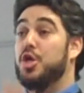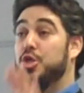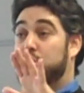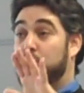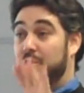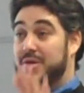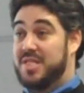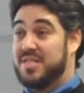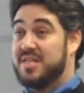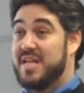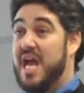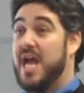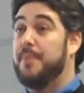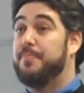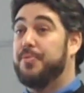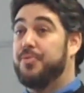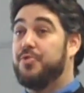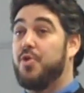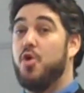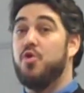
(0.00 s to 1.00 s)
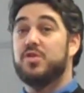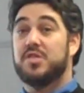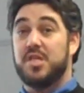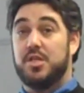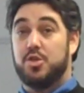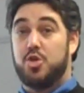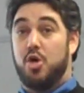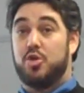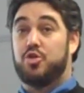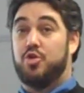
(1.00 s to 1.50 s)
to escape those
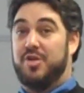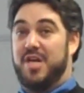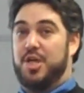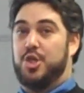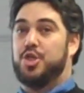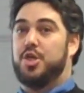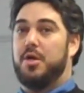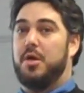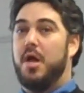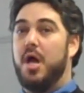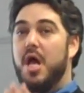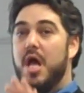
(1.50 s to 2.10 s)
indoctrination.